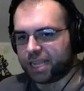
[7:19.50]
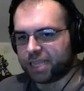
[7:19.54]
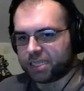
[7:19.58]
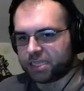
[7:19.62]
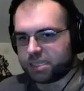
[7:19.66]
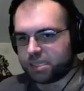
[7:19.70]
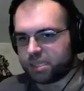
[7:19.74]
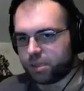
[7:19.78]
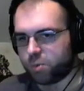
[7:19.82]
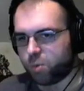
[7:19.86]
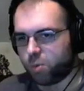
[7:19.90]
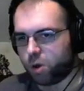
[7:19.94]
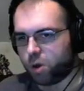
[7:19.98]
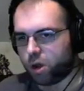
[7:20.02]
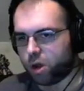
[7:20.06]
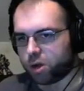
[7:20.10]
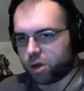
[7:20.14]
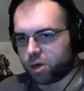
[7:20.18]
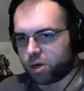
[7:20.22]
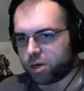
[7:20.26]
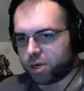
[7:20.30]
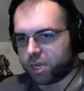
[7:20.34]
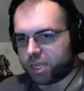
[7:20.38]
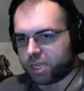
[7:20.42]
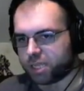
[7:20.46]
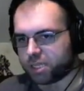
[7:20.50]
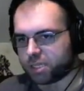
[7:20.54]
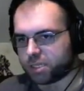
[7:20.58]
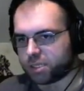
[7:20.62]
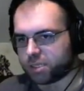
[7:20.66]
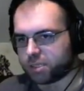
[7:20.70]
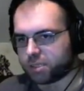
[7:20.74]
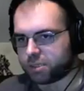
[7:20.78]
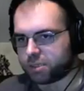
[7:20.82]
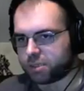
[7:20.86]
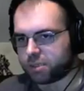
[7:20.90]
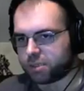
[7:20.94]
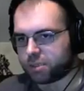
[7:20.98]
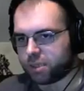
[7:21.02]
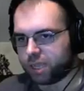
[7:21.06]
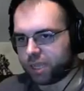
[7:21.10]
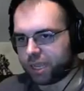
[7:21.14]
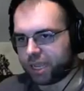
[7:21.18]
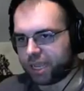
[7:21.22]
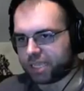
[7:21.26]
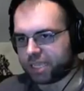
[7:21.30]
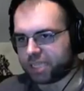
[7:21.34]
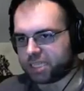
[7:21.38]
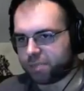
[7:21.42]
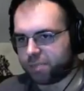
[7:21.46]
water is, like,
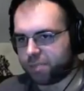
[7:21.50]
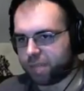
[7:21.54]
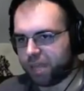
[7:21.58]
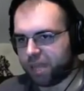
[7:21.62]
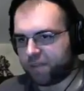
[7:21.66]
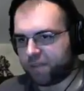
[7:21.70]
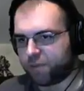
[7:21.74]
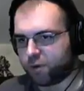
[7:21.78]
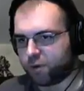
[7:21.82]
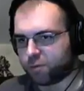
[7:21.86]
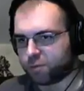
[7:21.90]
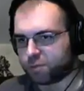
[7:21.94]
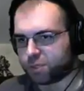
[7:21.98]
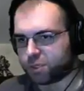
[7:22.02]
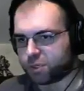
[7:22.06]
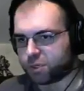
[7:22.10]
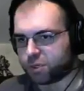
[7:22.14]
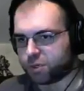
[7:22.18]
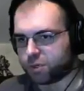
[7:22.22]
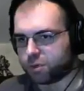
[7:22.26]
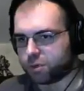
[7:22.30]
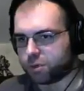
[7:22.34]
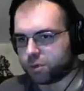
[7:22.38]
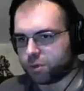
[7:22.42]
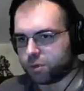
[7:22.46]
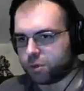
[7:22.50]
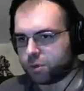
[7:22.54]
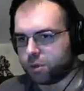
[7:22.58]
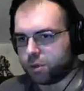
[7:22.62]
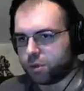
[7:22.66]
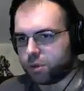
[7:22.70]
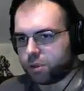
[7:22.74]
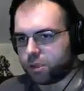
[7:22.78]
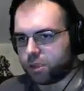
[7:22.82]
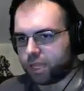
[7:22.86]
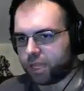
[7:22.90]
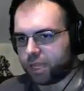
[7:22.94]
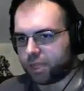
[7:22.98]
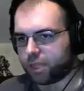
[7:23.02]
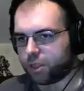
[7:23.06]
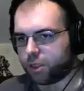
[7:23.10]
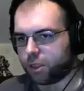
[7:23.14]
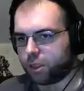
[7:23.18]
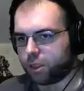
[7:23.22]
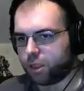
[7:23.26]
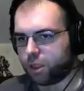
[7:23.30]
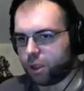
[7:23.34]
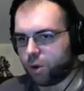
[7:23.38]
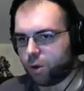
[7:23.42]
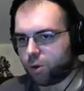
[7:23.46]
as the platforms are, like,
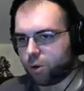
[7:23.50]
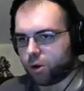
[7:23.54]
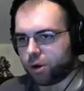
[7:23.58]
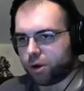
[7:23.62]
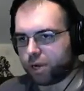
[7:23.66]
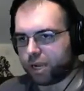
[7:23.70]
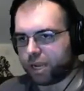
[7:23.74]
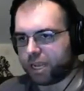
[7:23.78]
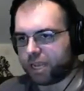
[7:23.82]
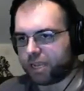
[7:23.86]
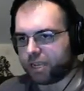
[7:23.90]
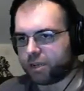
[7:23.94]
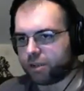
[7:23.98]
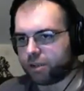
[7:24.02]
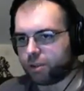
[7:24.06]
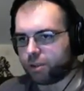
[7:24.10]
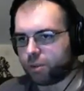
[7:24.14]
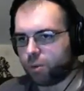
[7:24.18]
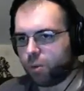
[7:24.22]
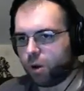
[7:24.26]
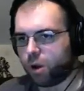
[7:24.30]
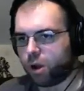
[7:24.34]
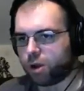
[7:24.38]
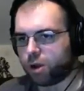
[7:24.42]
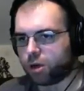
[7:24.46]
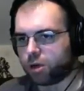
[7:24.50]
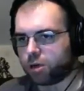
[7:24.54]
lowering into the water.